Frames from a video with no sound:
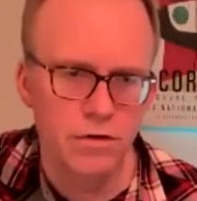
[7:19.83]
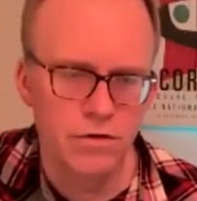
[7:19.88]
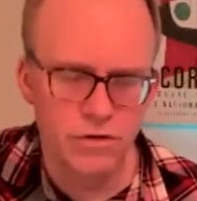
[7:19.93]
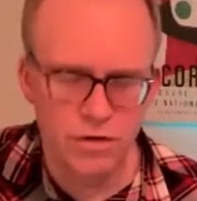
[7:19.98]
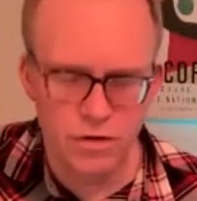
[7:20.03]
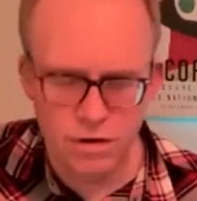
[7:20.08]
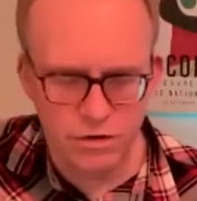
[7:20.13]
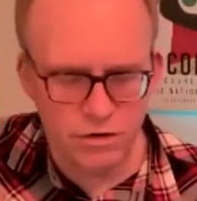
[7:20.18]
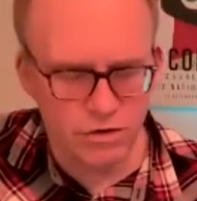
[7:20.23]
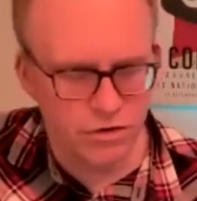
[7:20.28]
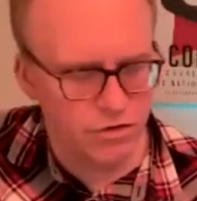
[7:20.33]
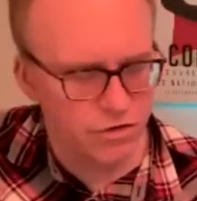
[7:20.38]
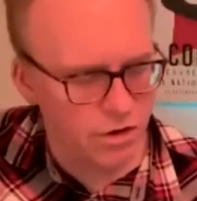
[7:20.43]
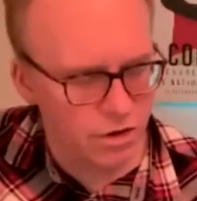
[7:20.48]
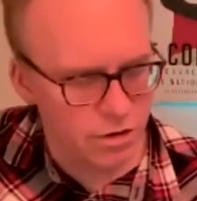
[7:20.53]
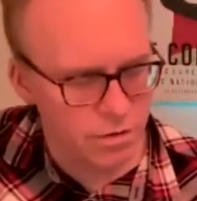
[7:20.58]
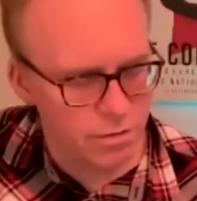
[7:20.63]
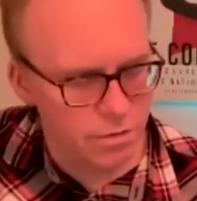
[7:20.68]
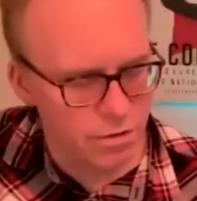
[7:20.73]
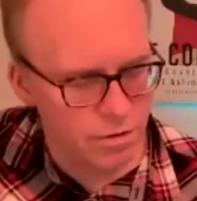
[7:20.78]
So you're just
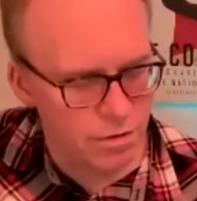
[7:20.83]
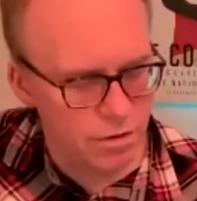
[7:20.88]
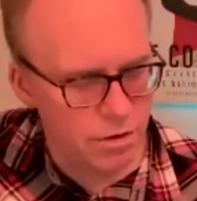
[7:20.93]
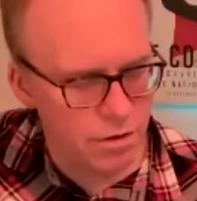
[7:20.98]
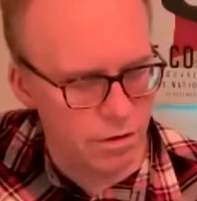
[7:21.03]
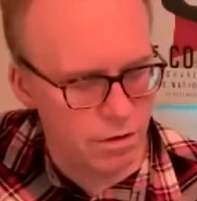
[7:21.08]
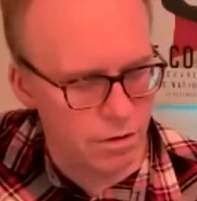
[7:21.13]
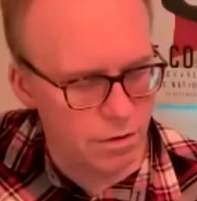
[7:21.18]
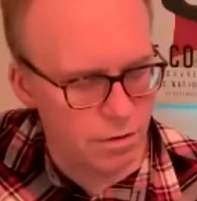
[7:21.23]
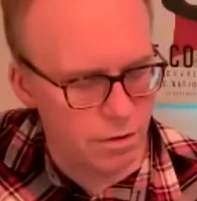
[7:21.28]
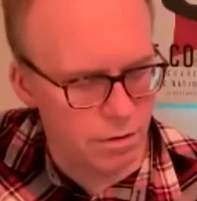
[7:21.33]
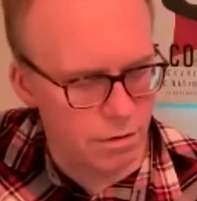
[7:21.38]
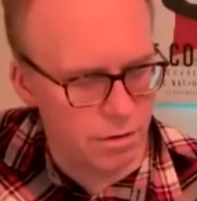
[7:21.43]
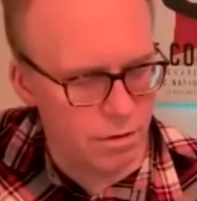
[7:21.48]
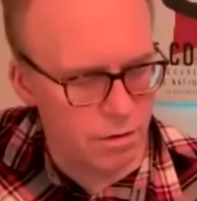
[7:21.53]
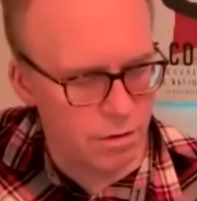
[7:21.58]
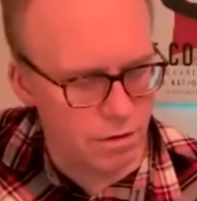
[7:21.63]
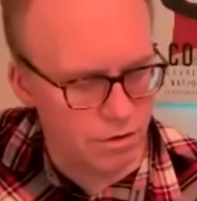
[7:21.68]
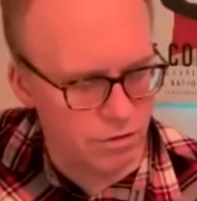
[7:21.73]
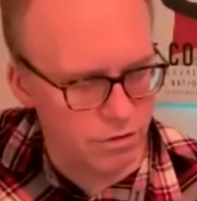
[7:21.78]
playing
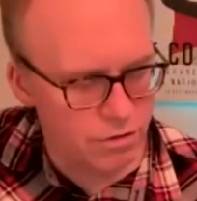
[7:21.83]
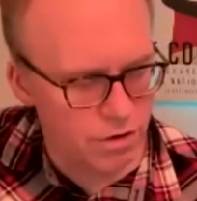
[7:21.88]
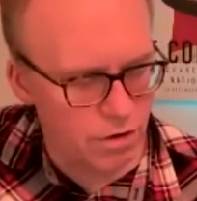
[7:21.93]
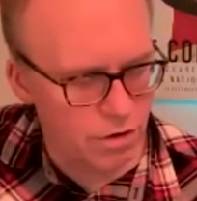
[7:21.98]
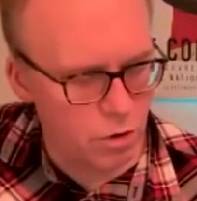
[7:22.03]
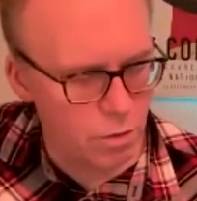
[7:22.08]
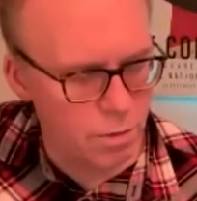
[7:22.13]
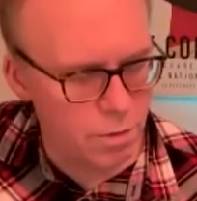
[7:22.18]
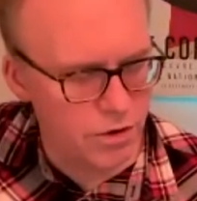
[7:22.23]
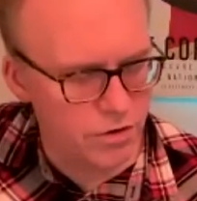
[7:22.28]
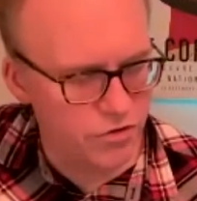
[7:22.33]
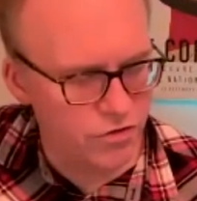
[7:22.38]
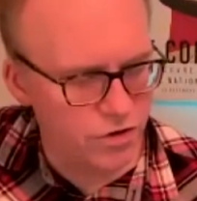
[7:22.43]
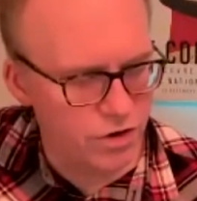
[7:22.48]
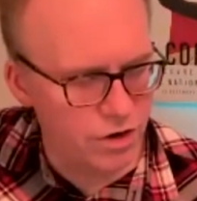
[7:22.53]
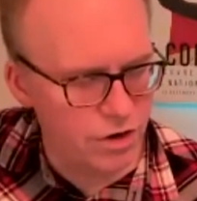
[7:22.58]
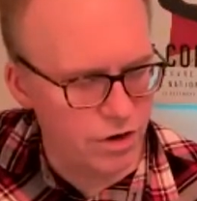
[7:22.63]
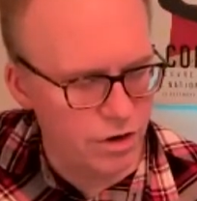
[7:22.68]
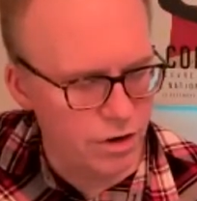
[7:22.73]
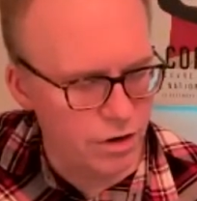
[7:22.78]
open
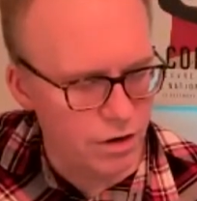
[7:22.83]
G, 2